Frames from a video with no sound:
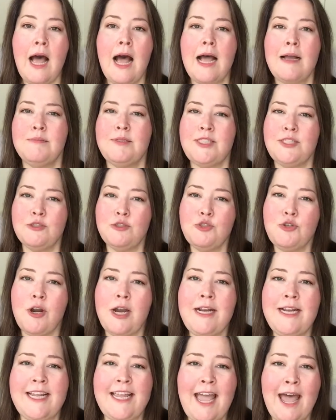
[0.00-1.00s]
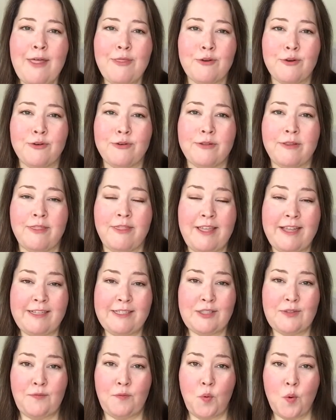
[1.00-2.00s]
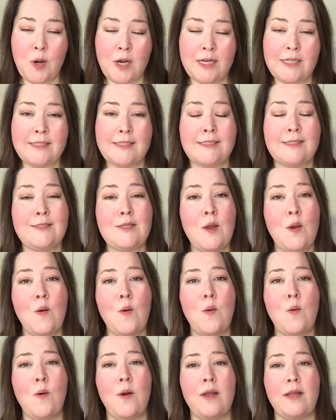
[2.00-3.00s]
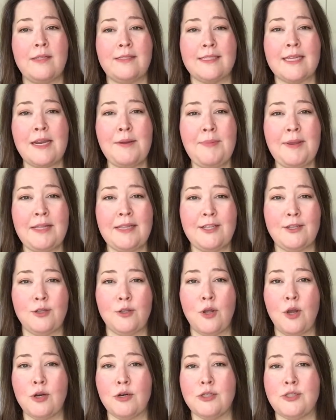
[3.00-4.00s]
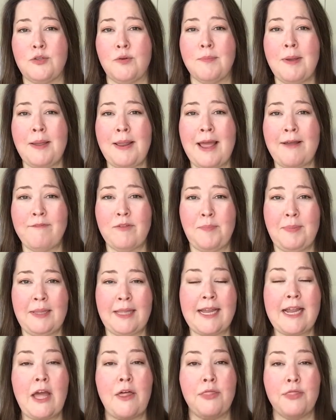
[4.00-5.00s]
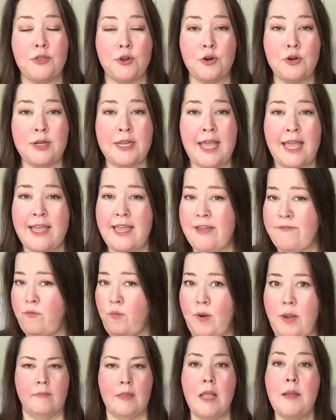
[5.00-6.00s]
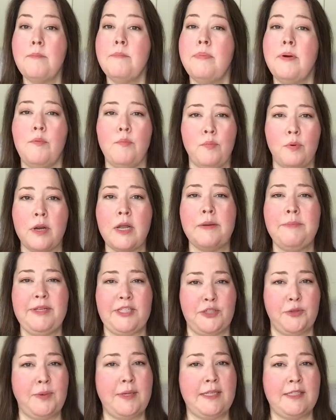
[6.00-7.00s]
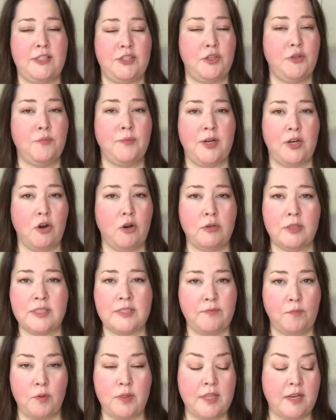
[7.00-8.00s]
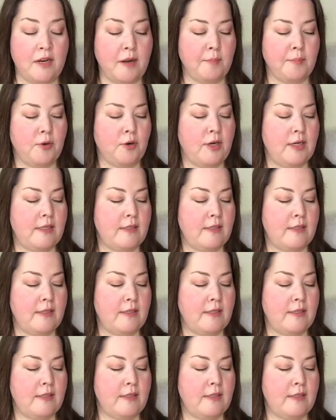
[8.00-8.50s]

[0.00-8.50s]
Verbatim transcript: I'm still trying to gather things for it. So it's going to be a little longer. So it might have to be like a third K giveaway but we're going to be doing it soon regardless of what the number